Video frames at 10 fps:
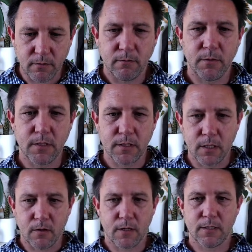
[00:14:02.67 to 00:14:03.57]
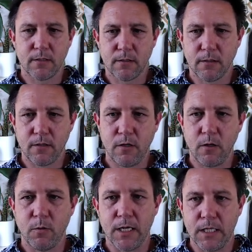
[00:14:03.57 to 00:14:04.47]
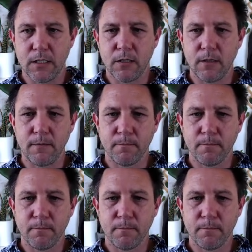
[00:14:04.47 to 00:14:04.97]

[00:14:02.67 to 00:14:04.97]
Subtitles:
which is a nice new addition.